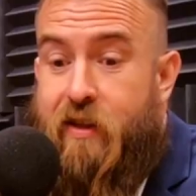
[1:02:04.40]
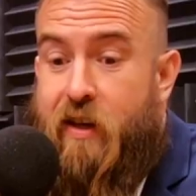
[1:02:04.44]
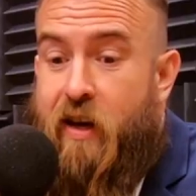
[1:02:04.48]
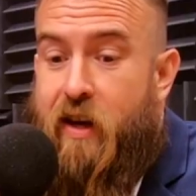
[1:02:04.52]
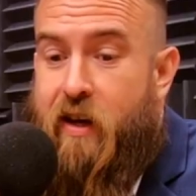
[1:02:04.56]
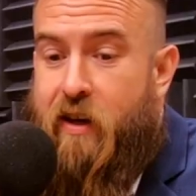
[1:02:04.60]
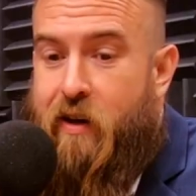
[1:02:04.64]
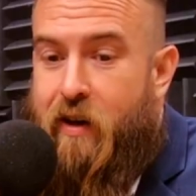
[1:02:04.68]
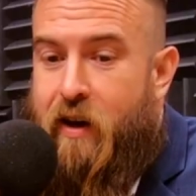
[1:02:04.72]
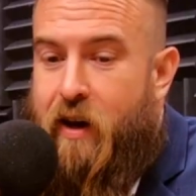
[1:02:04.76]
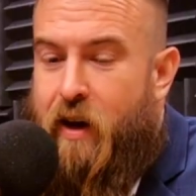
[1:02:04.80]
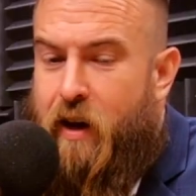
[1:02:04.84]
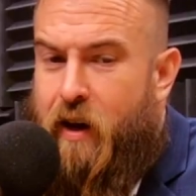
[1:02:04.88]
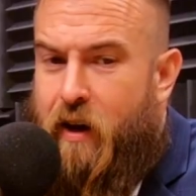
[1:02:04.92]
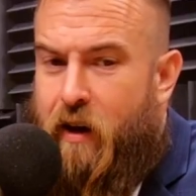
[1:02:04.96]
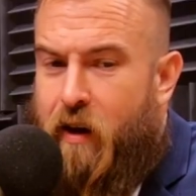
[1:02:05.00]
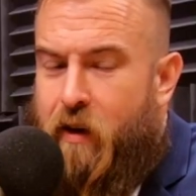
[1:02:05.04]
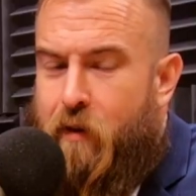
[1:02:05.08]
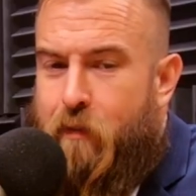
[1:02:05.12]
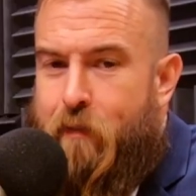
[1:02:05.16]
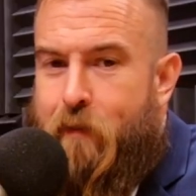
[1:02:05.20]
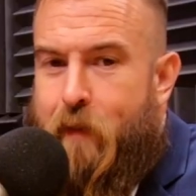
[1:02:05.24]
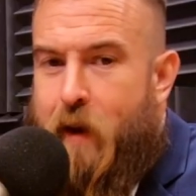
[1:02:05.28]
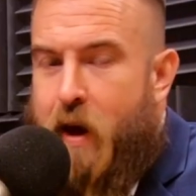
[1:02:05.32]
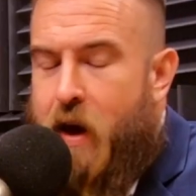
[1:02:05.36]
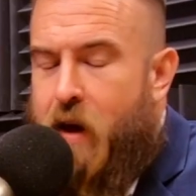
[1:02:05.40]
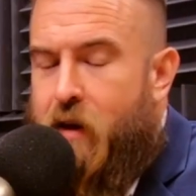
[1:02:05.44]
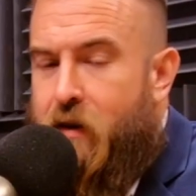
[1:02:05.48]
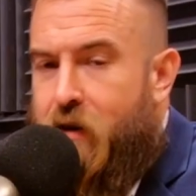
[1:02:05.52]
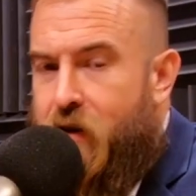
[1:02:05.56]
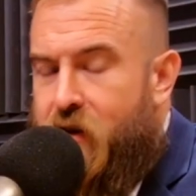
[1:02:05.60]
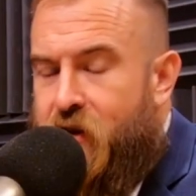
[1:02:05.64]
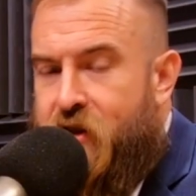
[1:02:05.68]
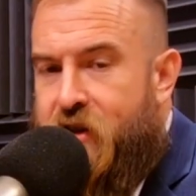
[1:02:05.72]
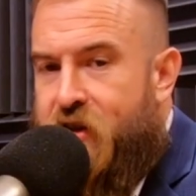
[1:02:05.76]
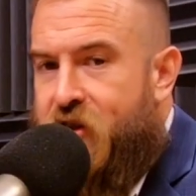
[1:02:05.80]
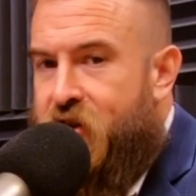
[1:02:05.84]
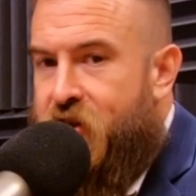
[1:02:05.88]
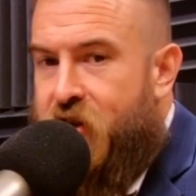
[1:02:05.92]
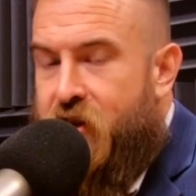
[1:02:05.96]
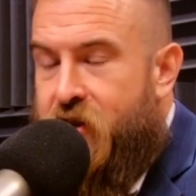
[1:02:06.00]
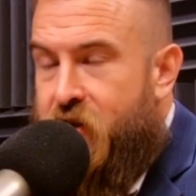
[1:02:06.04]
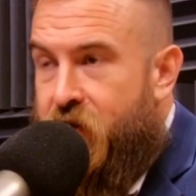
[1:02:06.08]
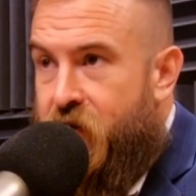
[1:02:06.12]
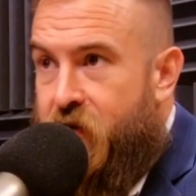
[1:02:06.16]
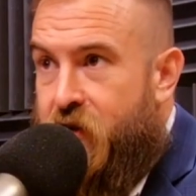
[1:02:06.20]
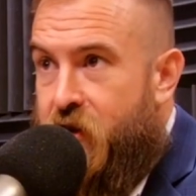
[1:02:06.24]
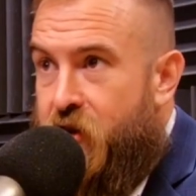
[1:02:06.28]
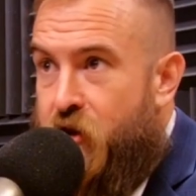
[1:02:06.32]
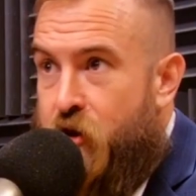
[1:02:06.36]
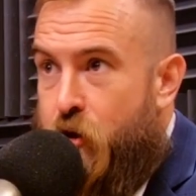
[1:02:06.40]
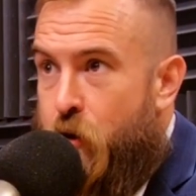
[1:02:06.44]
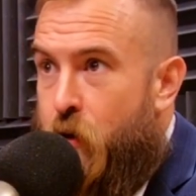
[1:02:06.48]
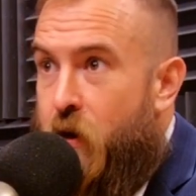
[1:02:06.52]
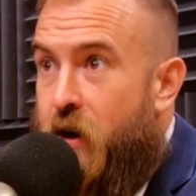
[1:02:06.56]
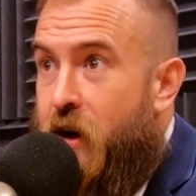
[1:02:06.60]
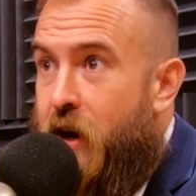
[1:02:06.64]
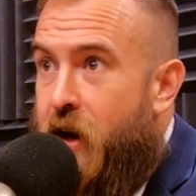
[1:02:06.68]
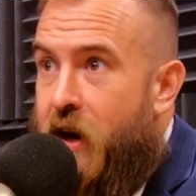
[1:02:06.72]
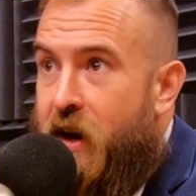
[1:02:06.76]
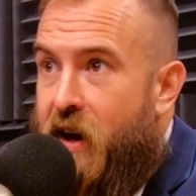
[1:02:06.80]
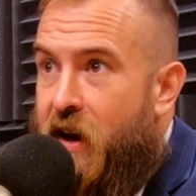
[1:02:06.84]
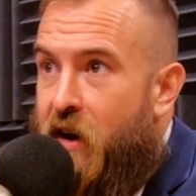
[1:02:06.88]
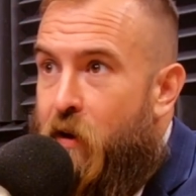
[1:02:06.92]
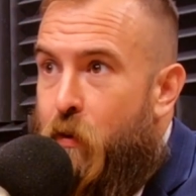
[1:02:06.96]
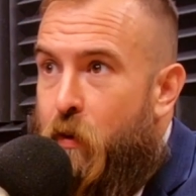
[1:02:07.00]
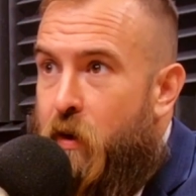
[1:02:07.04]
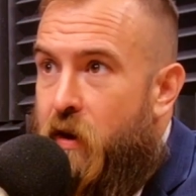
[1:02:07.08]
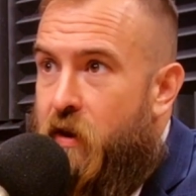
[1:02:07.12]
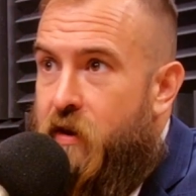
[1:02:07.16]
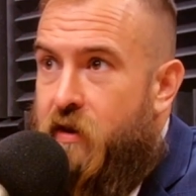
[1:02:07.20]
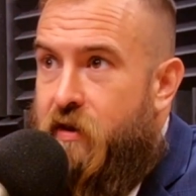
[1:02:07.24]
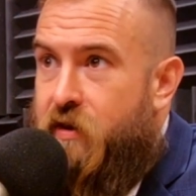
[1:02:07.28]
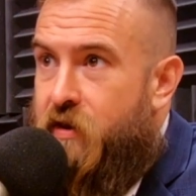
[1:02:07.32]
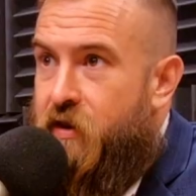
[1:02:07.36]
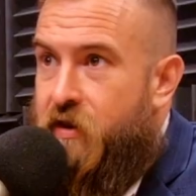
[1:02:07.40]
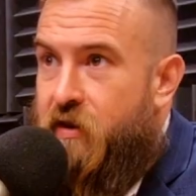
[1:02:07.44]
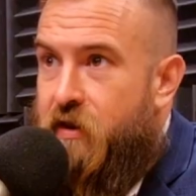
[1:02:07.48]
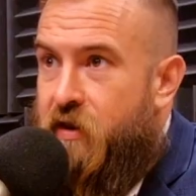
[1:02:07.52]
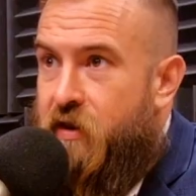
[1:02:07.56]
like, man, just such a joy to hang out with. He's just.